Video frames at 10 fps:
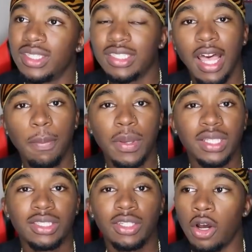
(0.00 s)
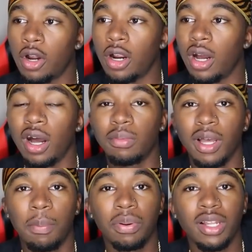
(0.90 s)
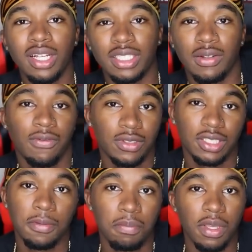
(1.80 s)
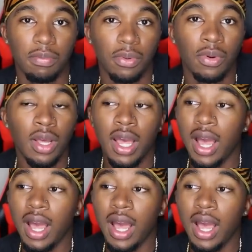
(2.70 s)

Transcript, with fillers: Side pieces are a, a plus for some people.